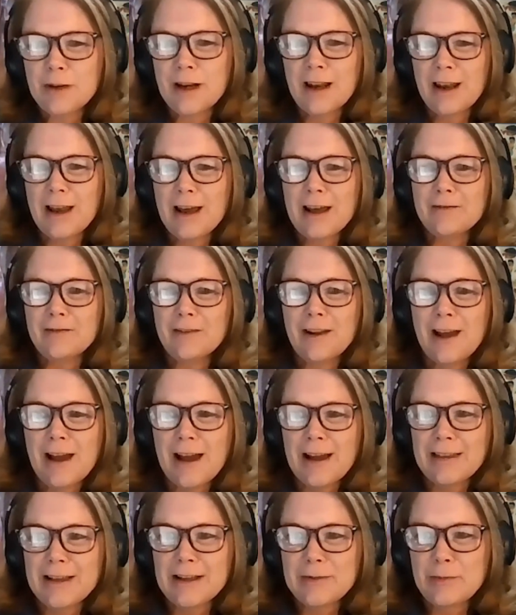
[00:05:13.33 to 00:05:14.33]
a lot of
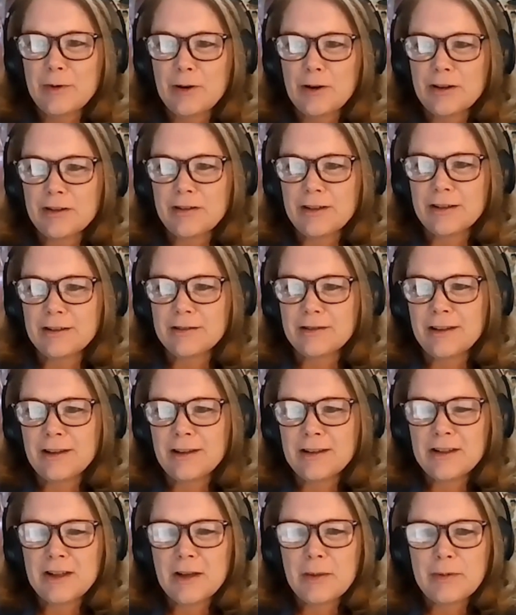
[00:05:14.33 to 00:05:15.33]
light that's part of the
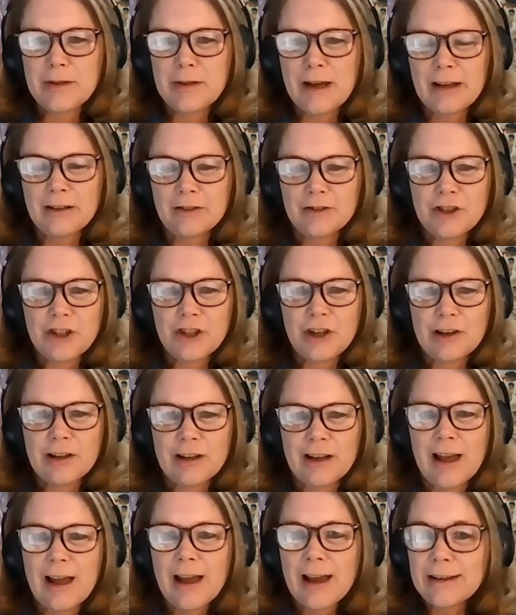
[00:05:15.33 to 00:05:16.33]
subtitle
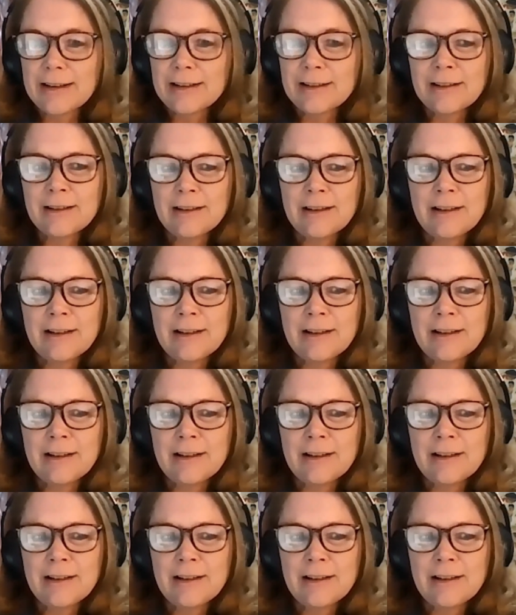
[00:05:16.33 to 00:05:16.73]
sharing light